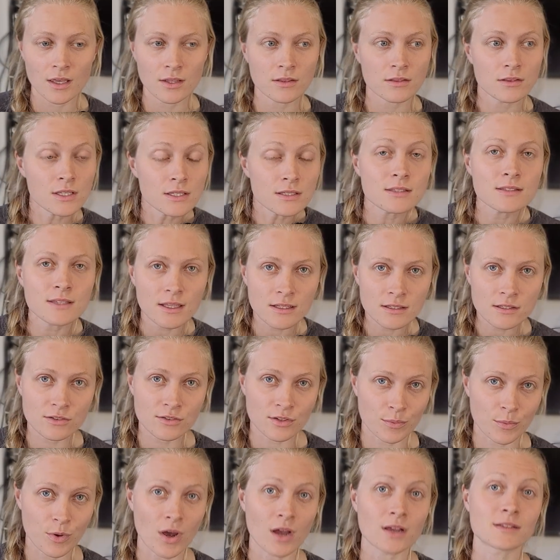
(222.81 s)
These senses
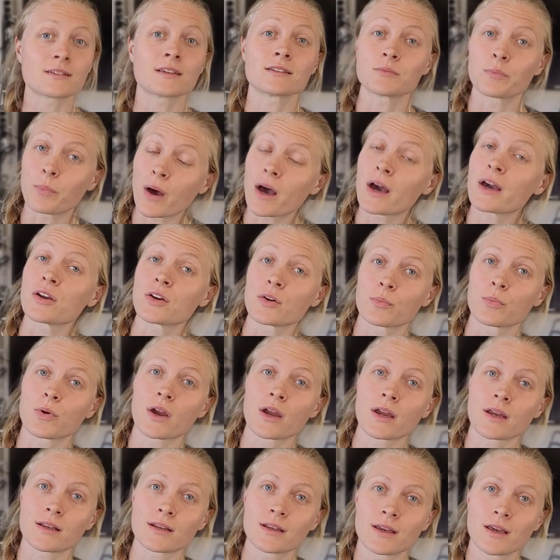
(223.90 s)
are processed by your
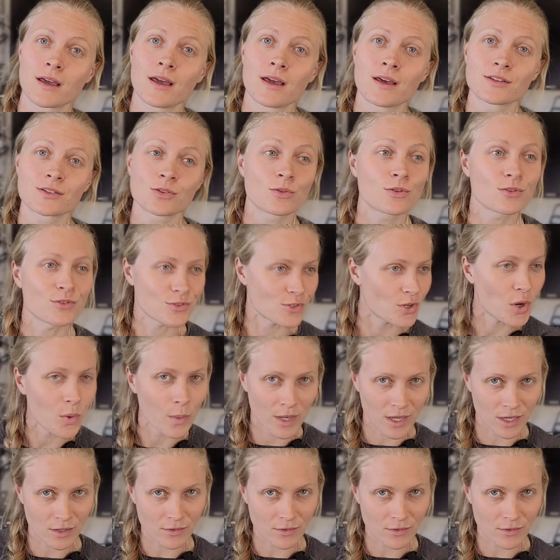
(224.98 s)
brain, so there's no way